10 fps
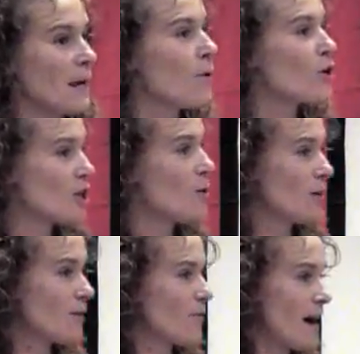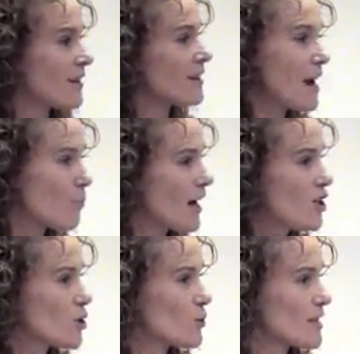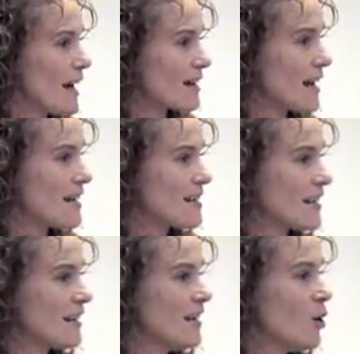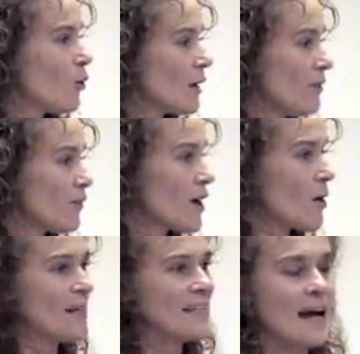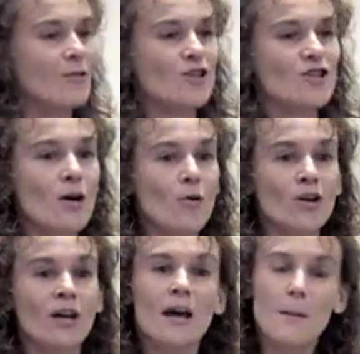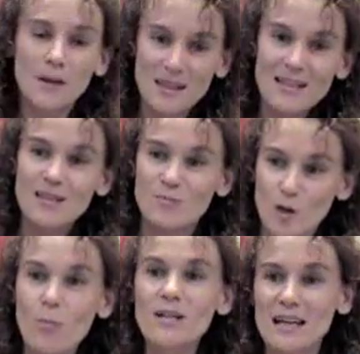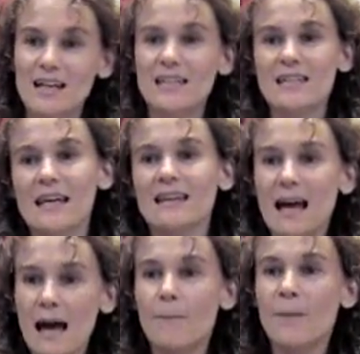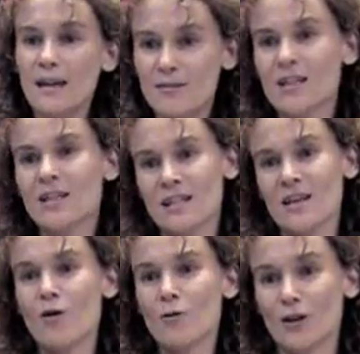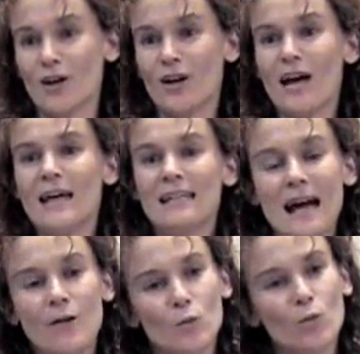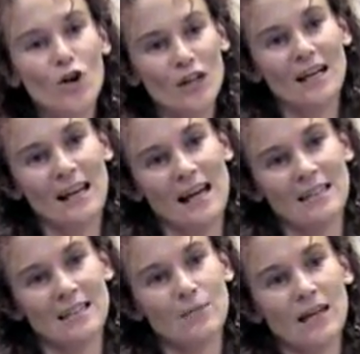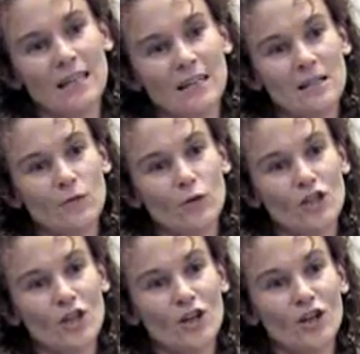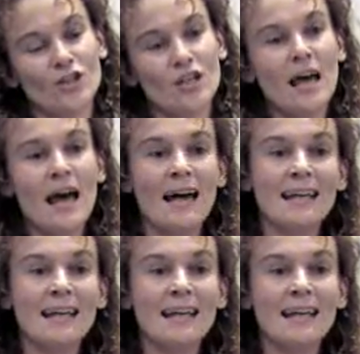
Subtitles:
meant that they put up with the fact that their wages were stagnating or even going down and so on. But this commentator said that period is over. Now the working class is making its voice heard.